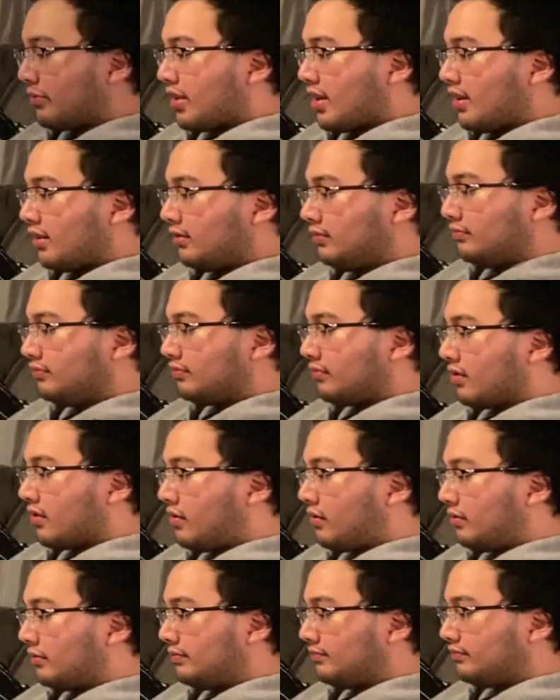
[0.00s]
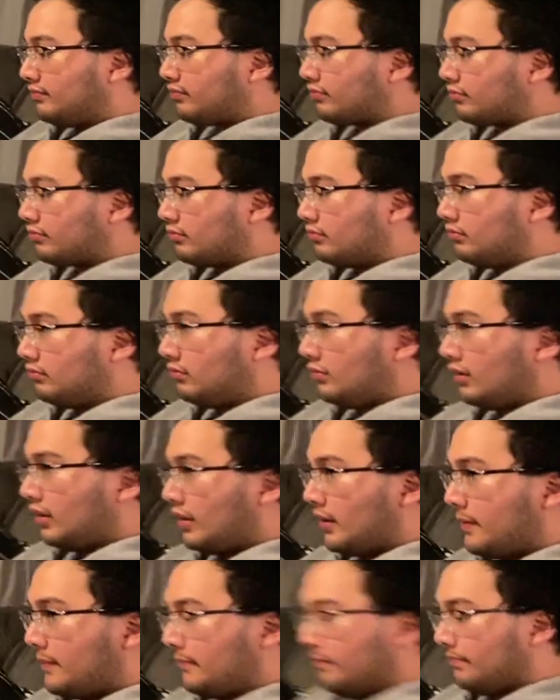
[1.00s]
so Danika is gonna do a puppet
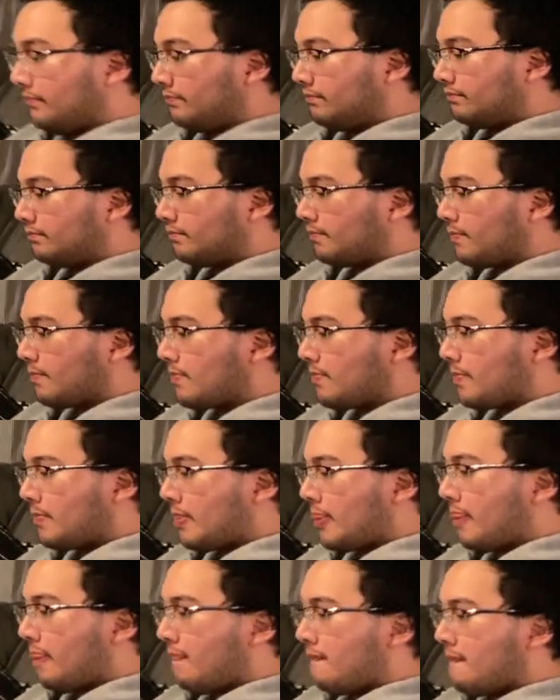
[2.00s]
show. Okay,